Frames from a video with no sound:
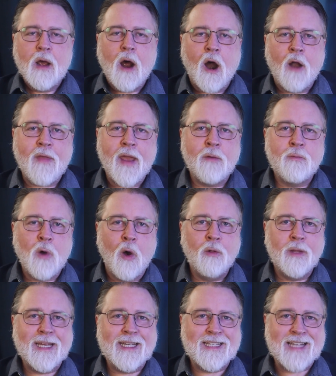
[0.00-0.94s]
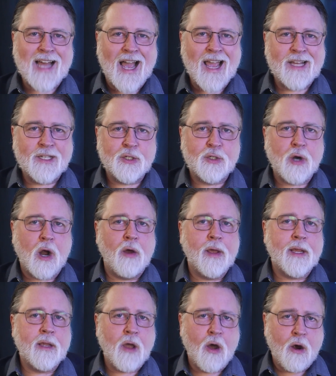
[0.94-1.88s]
Are they rolling dice,
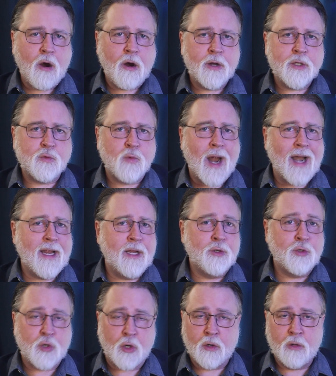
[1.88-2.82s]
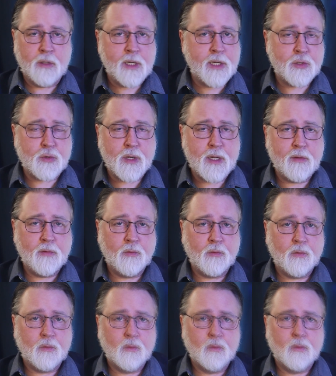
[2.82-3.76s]
drawing cards, writing journal entries?